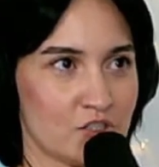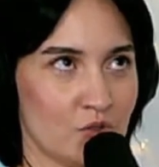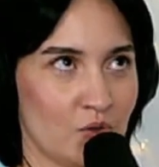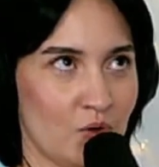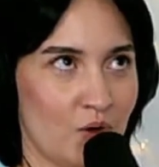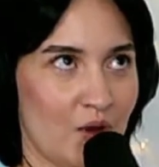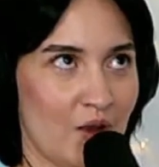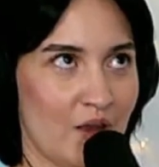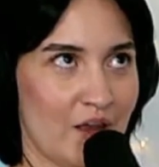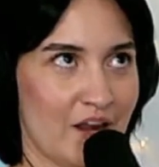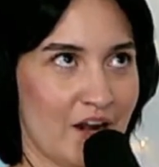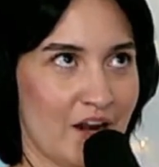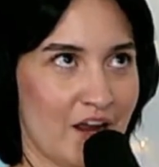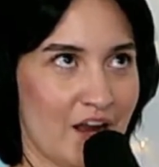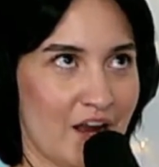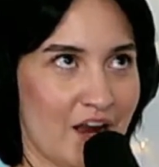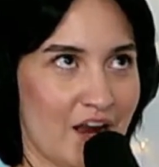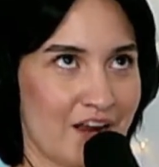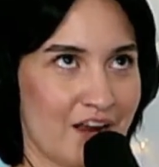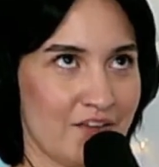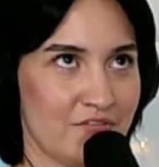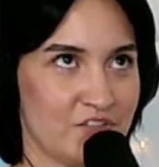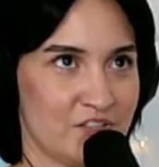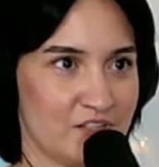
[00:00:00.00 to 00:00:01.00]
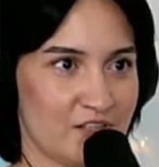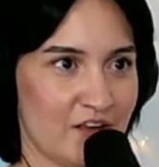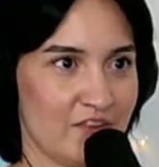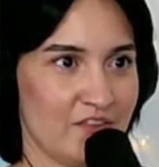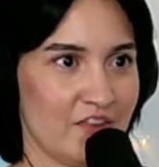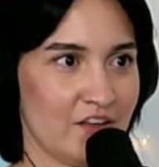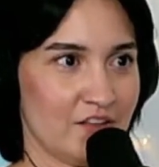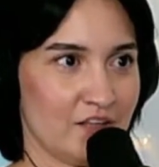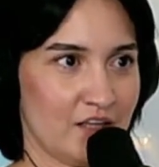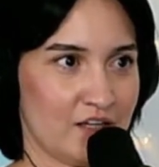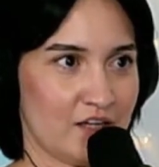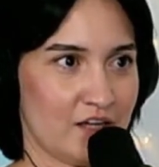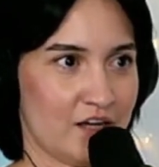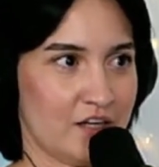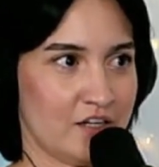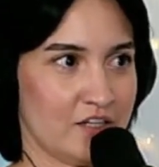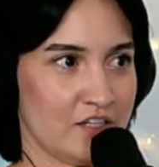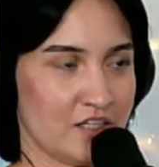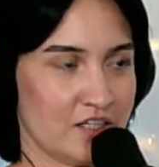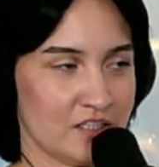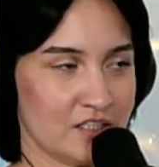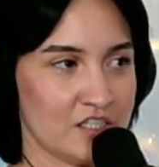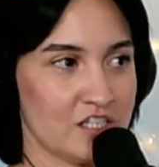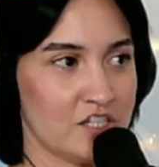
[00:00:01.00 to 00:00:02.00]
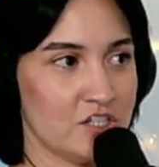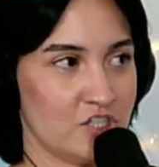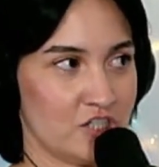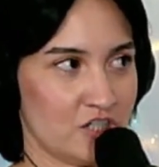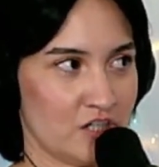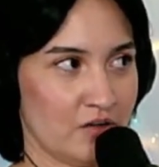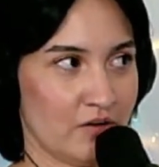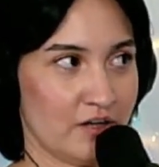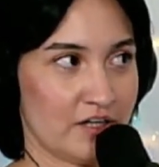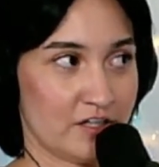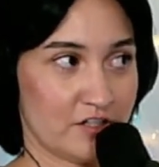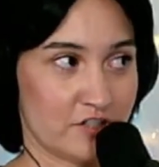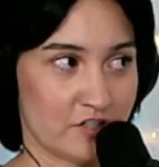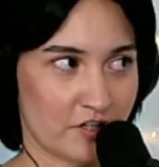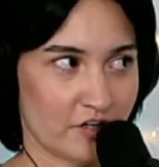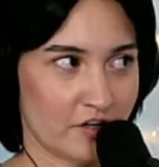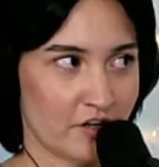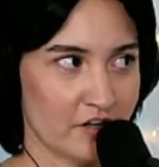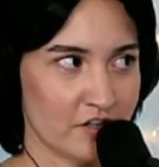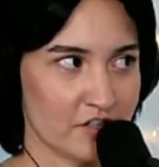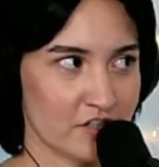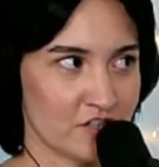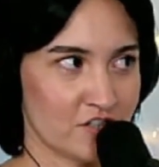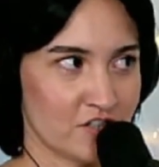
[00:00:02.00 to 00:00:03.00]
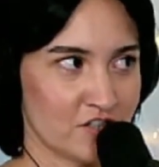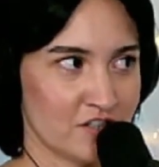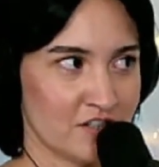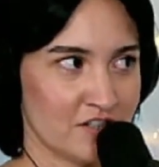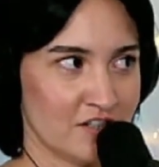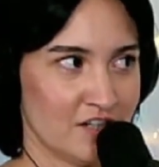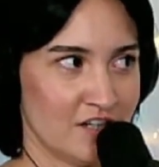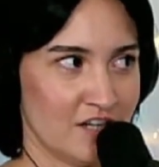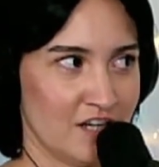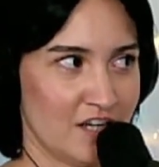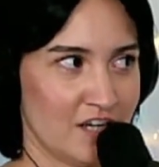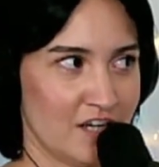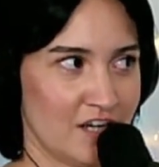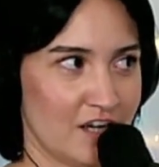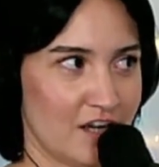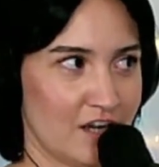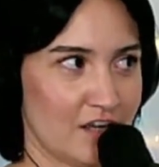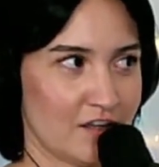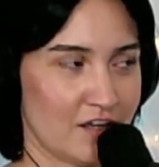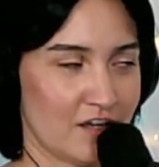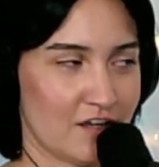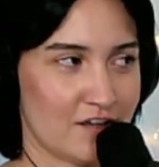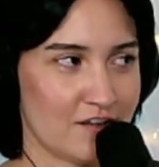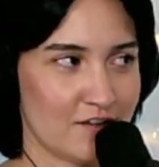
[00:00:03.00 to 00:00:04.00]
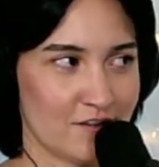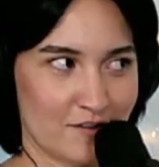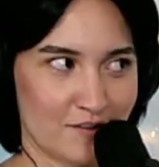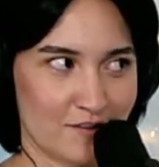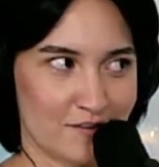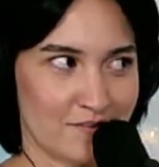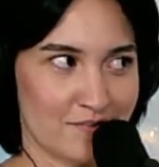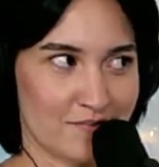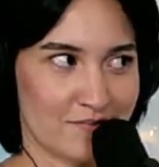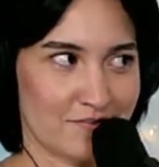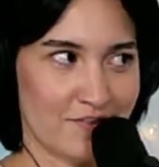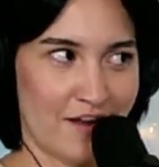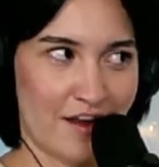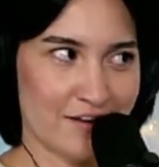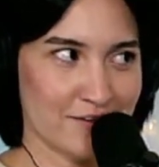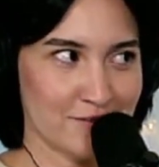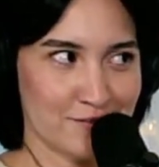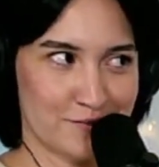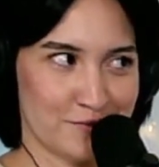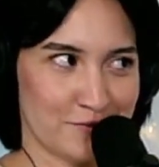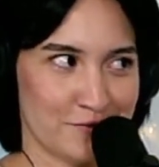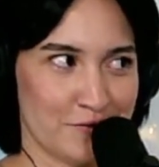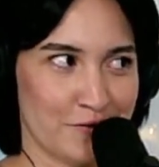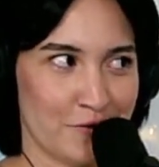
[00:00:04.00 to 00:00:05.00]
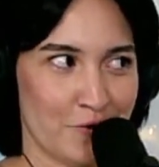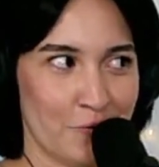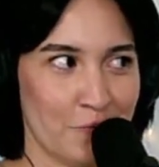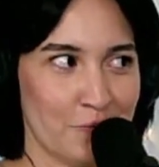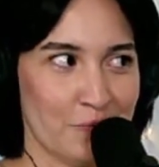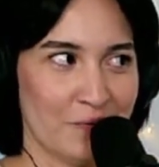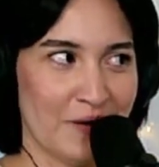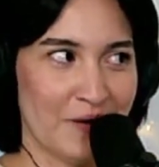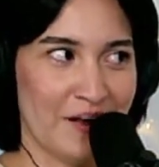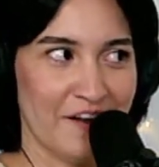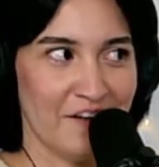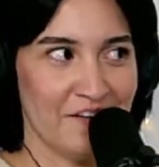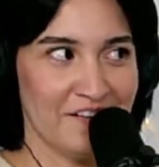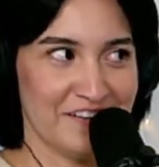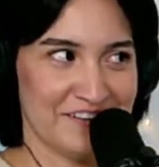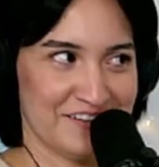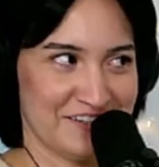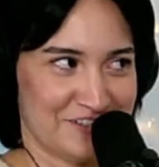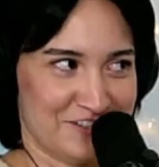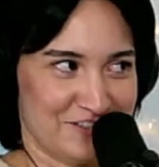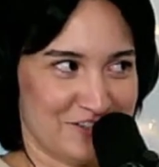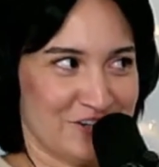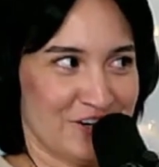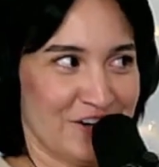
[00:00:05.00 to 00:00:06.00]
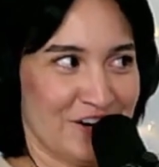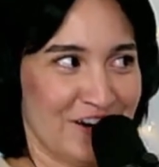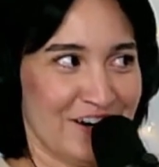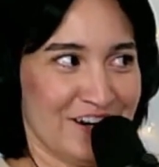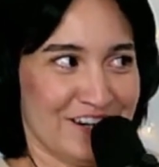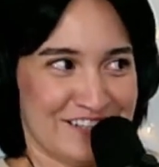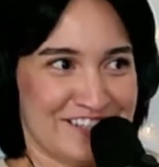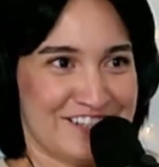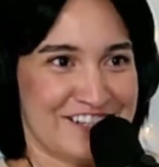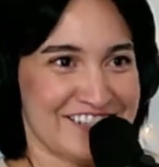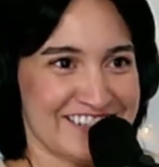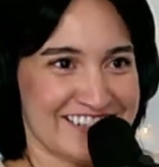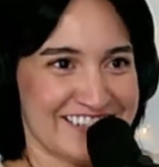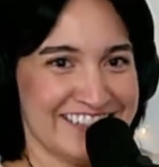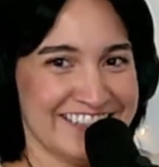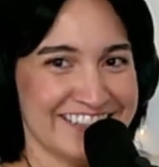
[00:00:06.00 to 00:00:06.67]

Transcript: So, and I've said that like at a clean show at a church, and like that doesn't go well at a church.